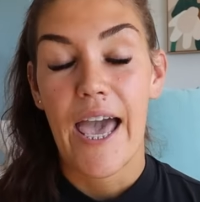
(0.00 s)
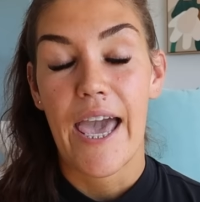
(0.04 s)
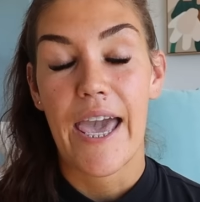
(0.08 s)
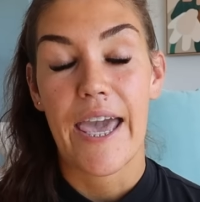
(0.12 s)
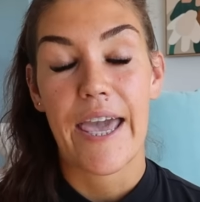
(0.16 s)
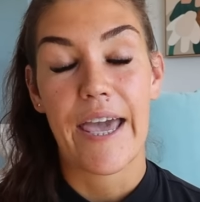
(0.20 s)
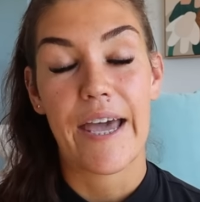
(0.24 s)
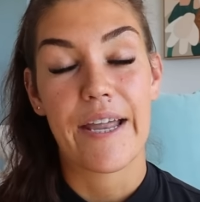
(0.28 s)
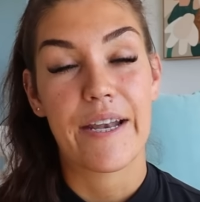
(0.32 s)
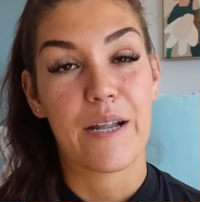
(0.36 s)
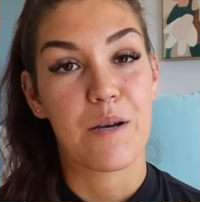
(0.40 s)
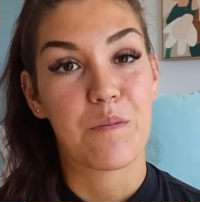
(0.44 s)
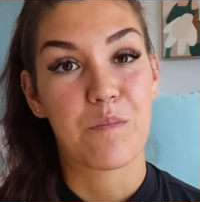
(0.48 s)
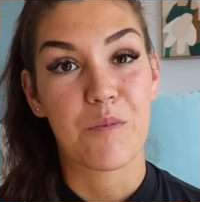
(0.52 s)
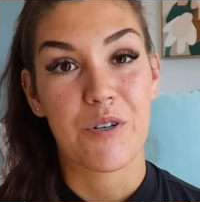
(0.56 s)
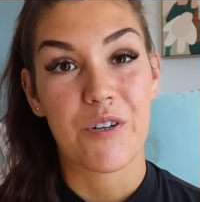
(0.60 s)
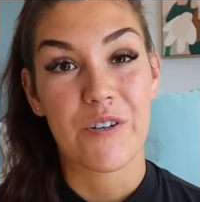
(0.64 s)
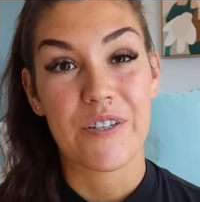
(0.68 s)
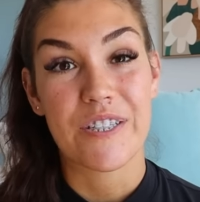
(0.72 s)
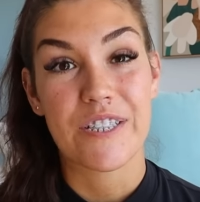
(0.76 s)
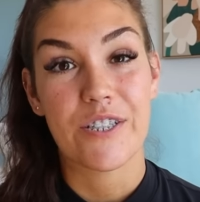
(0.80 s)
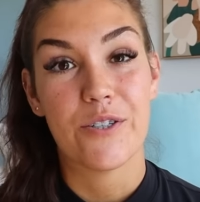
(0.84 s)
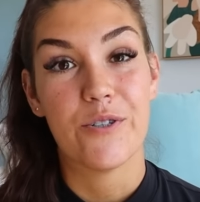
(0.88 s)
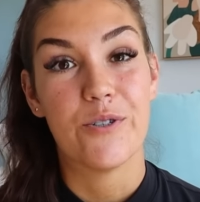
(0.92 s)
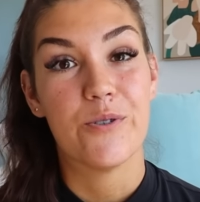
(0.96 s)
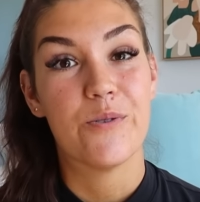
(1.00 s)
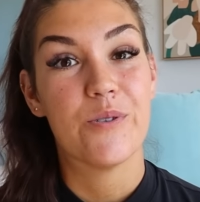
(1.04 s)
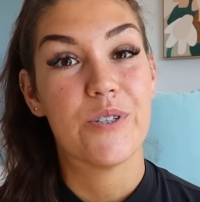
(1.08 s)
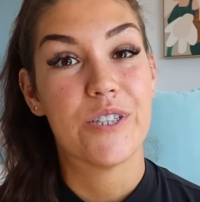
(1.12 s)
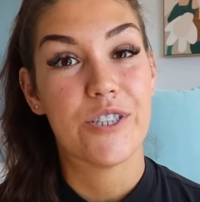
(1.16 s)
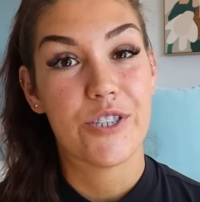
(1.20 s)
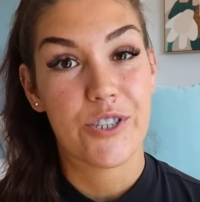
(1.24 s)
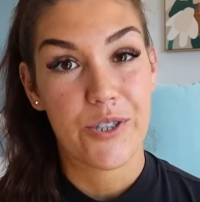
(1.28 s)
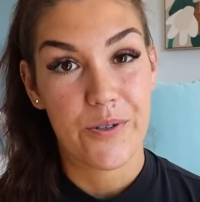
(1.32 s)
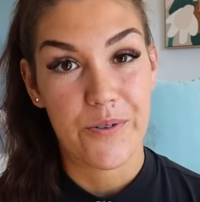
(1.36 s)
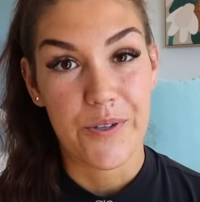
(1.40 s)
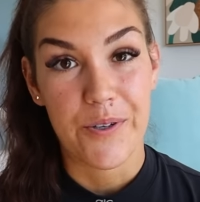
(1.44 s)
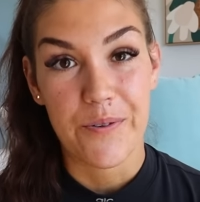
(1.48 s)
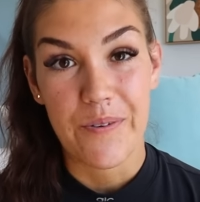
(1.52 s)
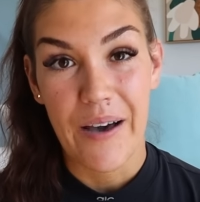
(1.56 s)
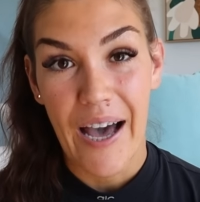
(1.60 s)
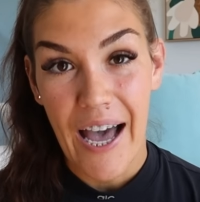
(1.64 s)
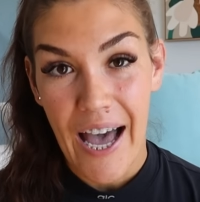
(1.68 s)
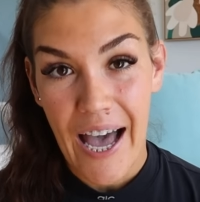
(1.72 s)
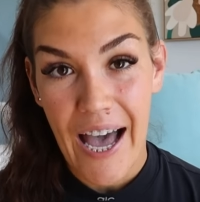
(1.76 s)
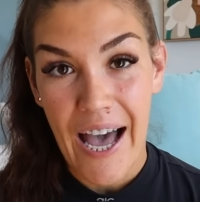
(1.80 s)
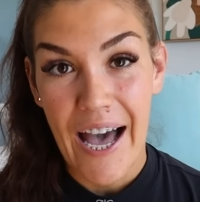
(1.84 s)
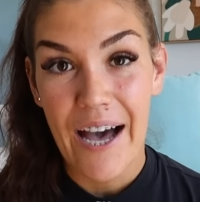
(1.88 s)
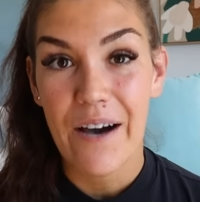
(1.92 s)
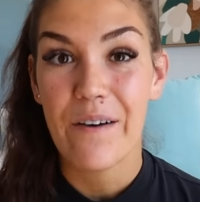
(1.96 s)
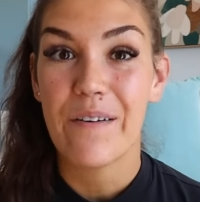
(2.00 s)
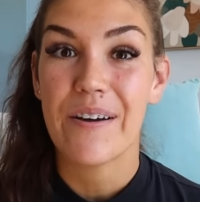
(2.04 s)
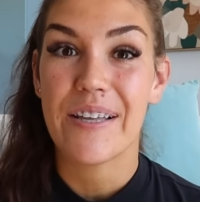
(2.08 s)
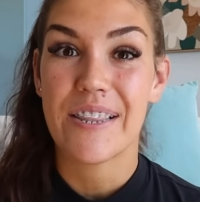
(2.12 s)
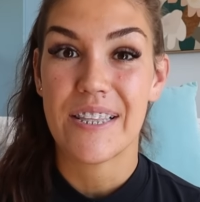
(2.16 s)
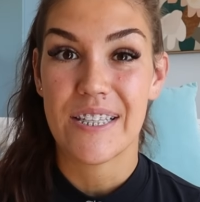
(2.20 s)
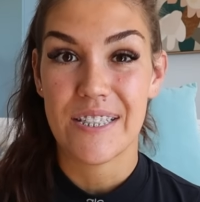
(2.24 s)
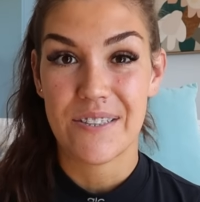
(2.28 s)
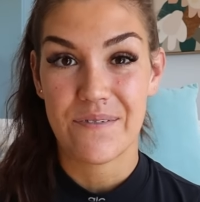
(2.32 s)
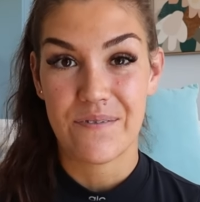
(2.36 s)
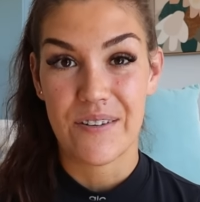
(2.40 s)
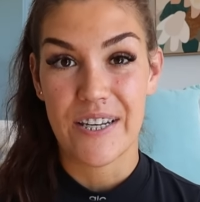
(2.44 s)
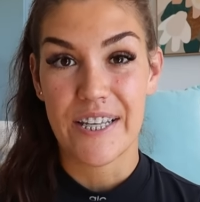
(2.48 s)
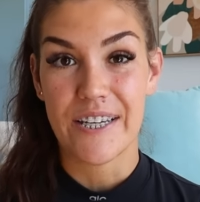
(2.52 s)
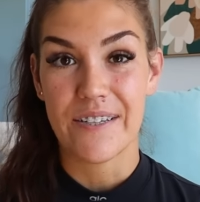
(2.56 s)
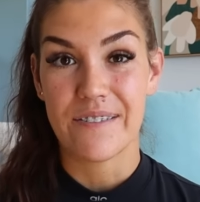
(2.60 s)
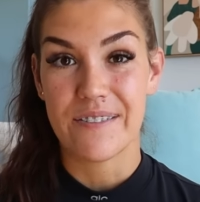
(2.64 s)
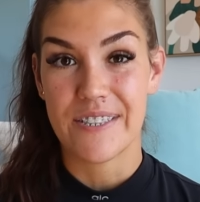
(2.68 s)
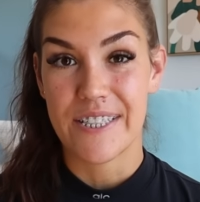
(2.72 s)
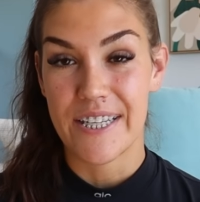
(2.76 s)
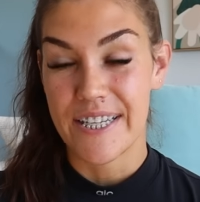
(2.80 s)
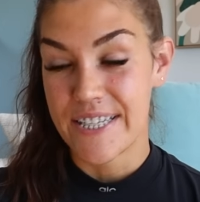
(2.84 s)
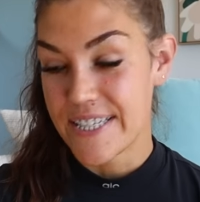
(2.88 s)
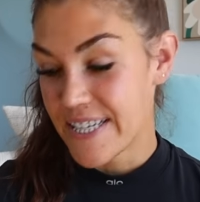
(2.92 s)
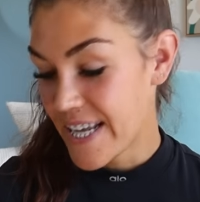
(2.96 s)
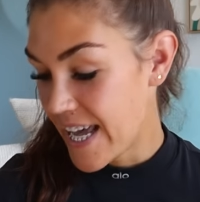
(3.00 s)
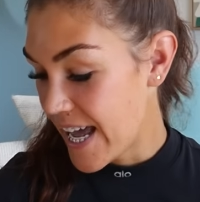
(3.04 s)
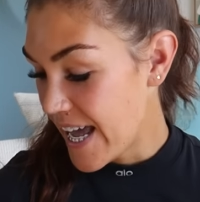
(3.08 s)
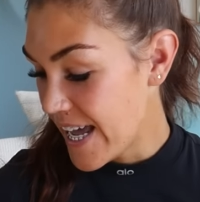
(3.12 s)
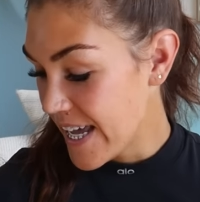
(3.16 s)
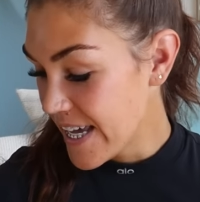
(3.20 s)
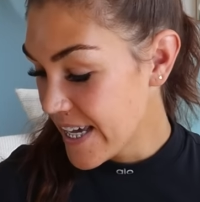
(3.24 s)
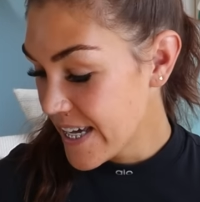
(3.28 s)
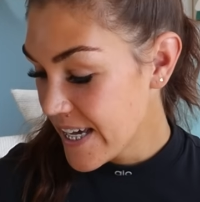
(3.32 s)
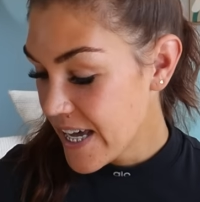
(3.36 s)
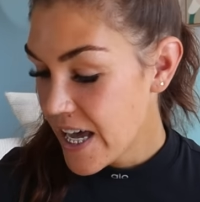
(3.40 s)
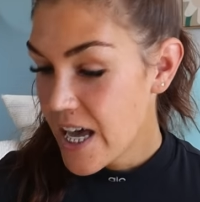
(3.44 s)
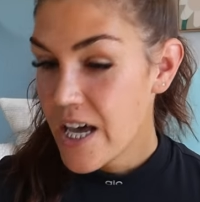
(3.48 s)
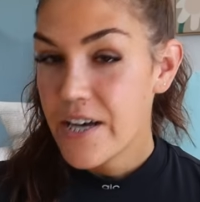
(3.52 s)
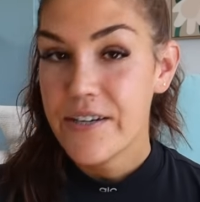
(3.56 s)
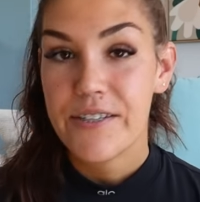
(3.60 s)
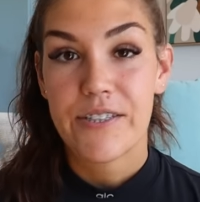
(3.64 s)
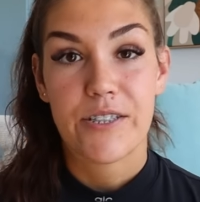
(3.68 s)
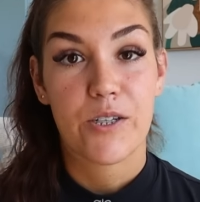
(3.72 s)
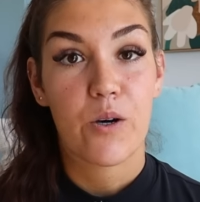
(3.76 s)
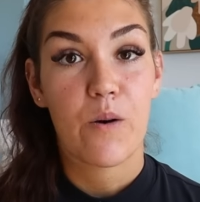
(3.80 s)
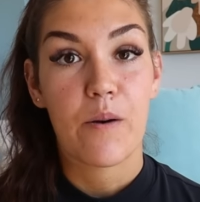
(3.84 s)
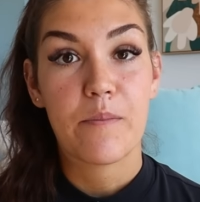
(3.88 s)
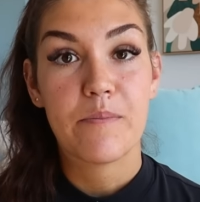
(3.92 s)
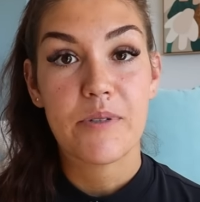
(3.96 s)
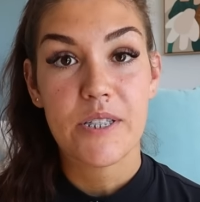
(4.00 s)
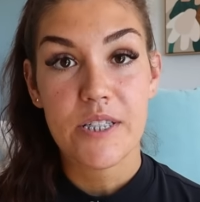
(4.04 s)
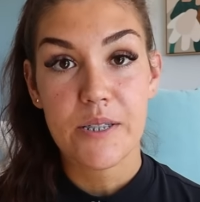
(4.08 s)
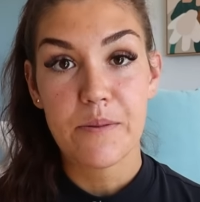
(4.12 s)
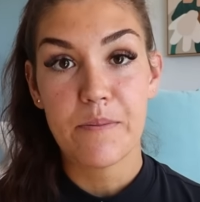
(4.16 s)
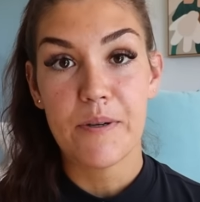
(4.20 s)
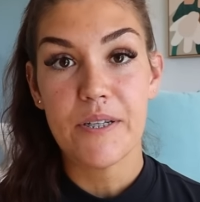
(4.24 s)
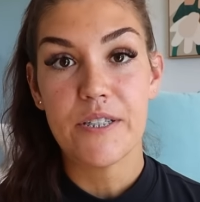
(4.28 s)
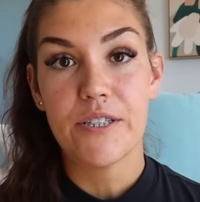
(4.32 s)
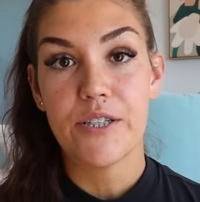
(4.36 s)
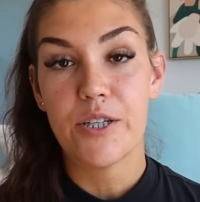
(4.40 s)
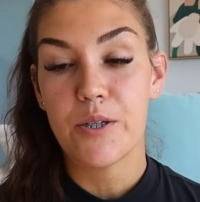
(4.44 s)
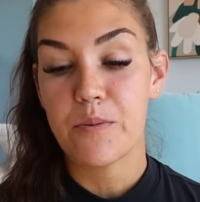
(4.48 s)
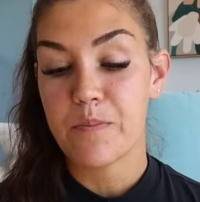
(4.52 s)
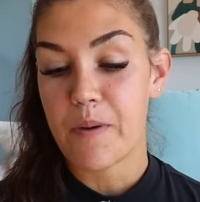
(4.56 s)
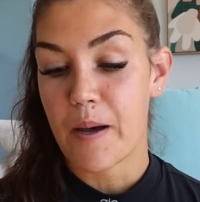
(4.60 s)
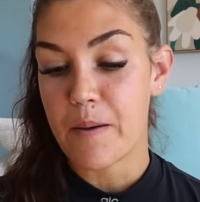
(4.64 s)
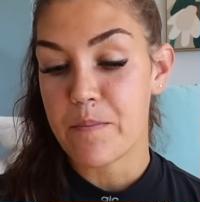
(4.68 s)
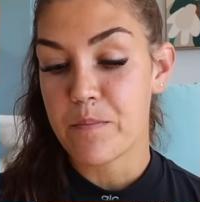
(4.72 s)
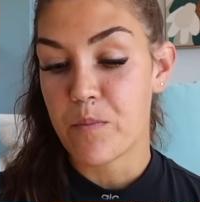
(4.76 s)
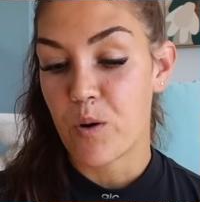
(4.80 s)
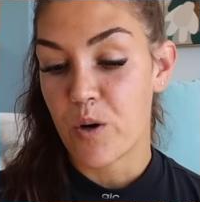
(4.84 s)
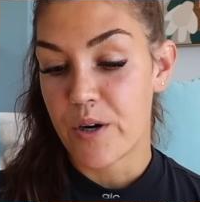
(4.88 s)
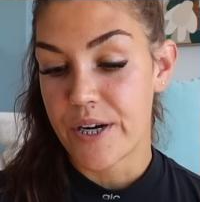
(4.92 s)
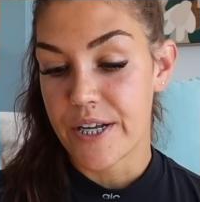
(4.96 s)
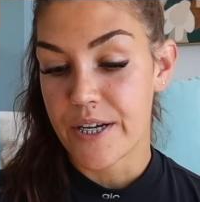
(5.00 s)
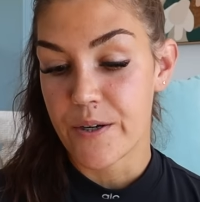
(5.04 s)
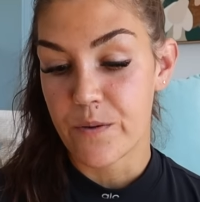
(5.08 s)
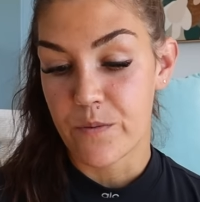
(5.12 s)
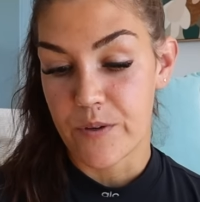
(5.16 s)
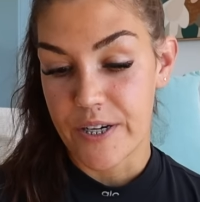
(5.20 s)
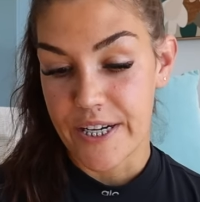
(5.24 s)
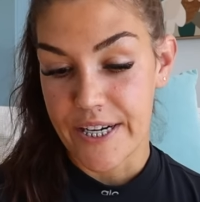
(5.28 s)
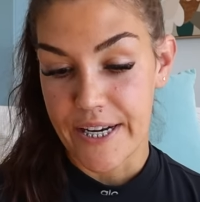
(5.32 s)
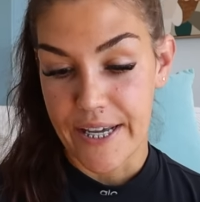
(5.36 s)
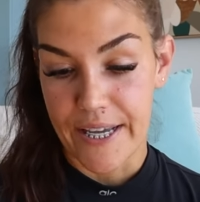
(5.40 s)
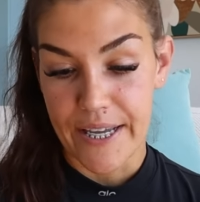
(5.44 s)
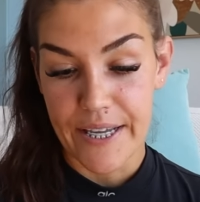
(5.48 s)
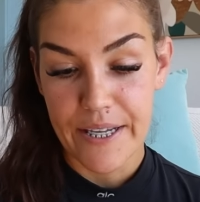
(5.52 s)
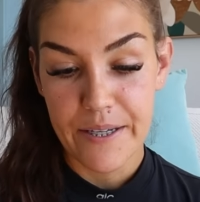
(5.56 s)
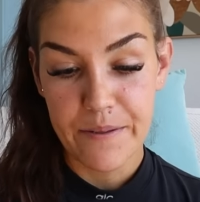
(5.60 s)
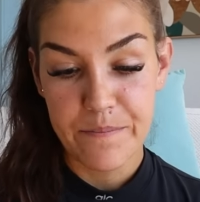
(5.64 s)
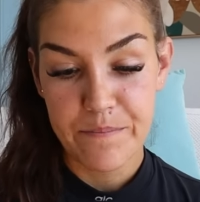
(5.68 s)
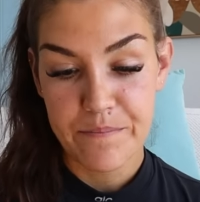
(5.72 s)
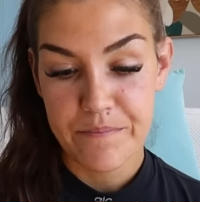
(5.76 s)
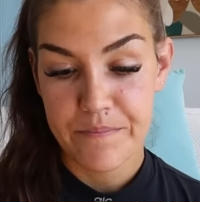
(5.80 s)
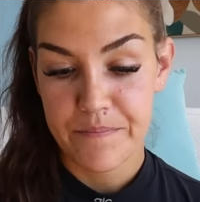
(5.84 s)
And I'm going to show you how in this video today. So I'm just about to do my morning reading.